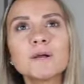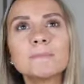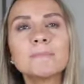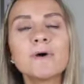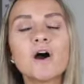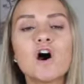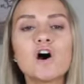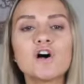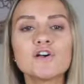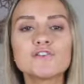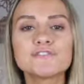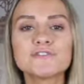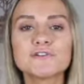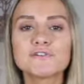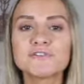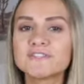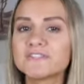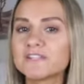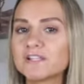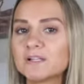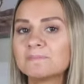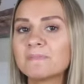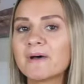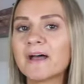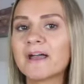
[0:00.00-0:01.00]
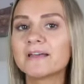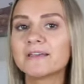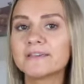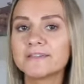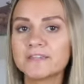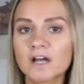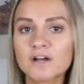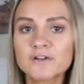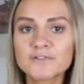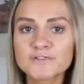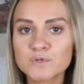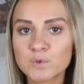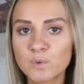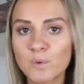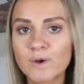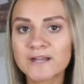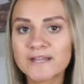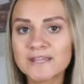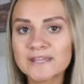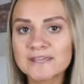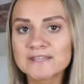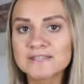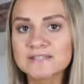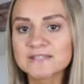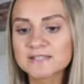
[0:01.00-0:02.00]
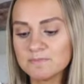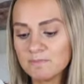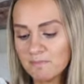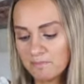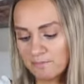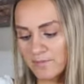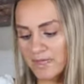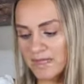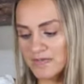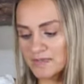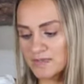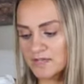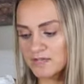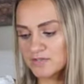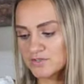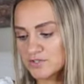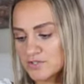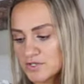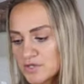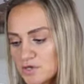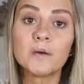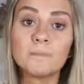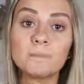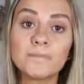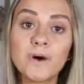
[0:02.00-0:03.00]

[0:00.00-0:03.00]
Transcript: but also still my young 20s bathing suit.